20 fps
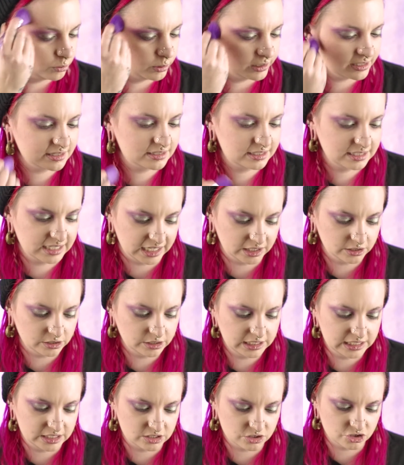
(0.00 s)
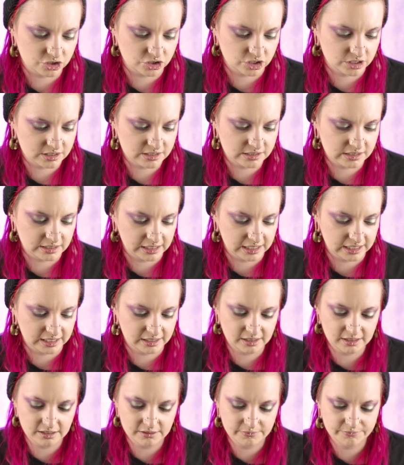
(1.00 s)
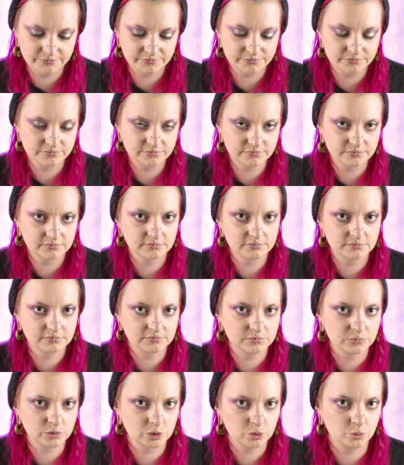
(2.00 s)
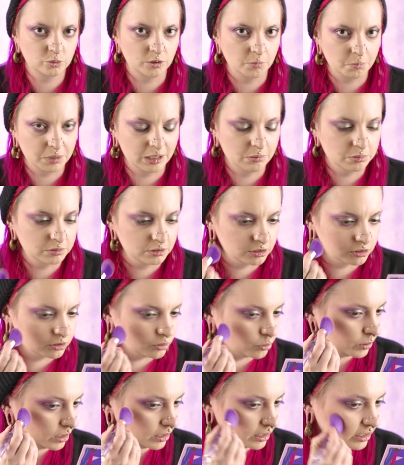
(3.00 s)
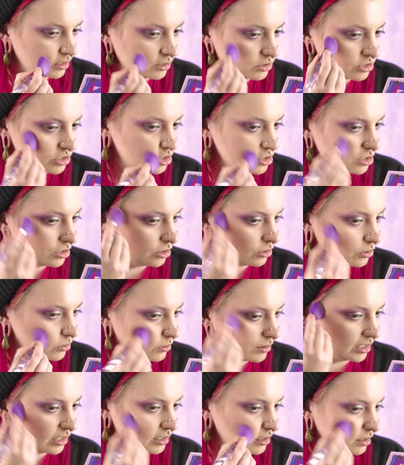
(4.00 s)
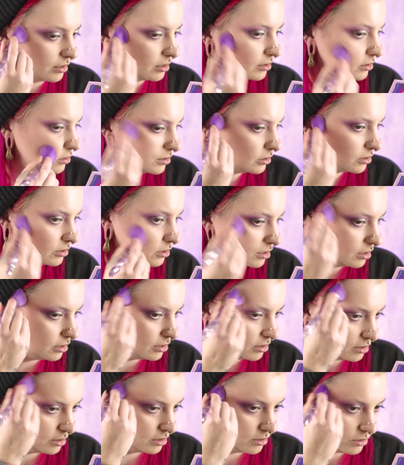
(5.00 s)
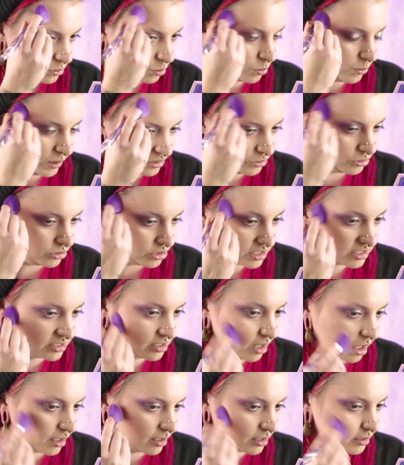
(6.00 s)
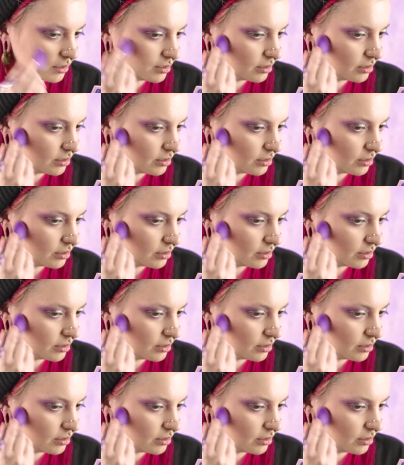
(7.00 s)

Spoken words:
What's scary is just like what people are willing to do and when they're stuck.